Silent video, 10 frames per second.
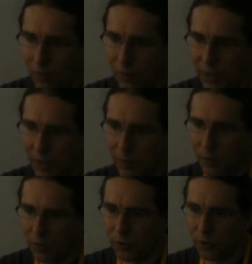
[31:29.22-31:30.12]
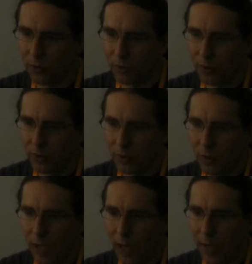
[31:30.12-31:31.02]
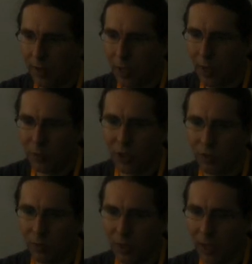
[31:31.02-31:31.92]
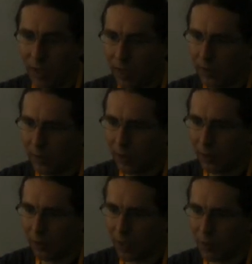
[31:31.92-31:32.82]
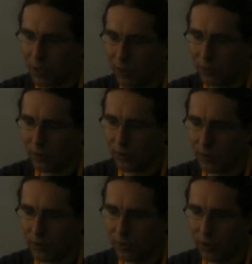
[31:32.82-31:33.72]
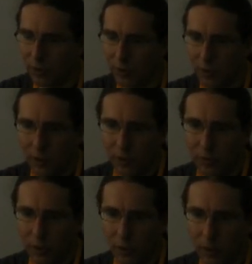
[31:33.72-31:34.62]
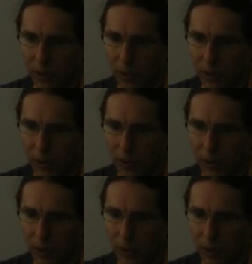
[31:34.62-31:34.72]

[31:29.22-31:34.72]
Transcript: being able to hide objects behind other objects, is here. So